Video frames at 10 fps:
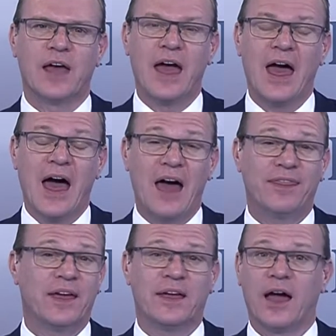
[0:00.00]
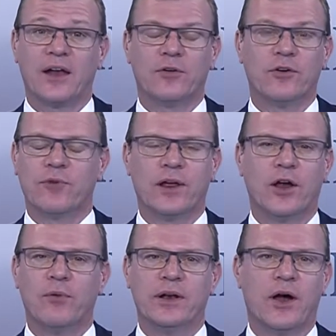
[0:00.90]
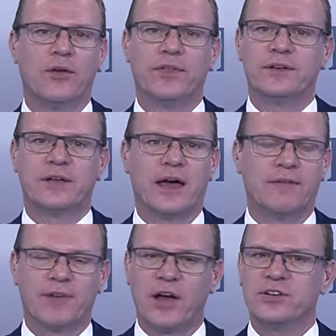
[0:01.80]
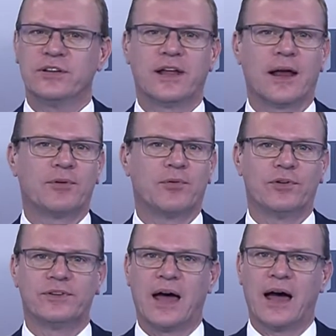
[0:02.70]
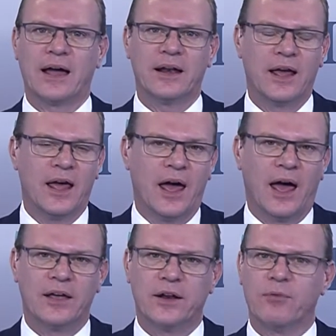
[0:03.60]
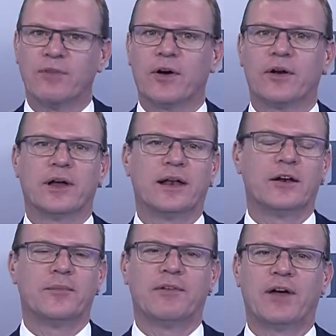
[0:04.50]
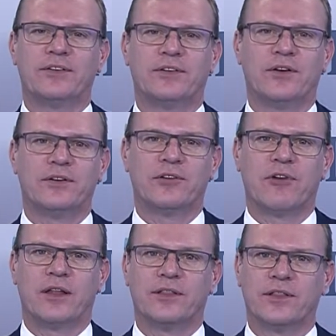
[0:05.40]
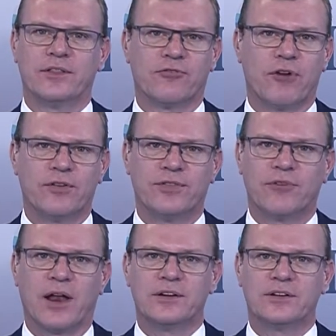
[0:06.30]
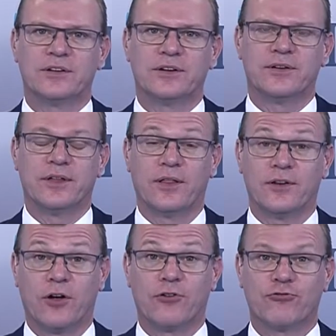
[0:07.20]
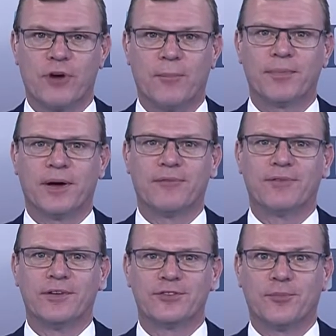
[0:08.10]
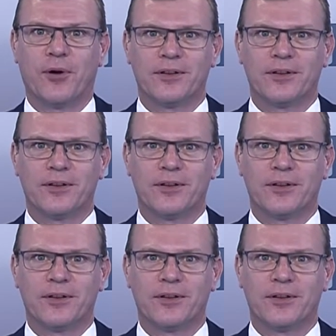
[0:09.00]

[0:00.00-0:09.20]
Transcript: I think, look, we know that inflation is getting up towards target. You know, we've got a little bit of uncertainty around the growth in relation to, you know, the Donald Trump fiscal policy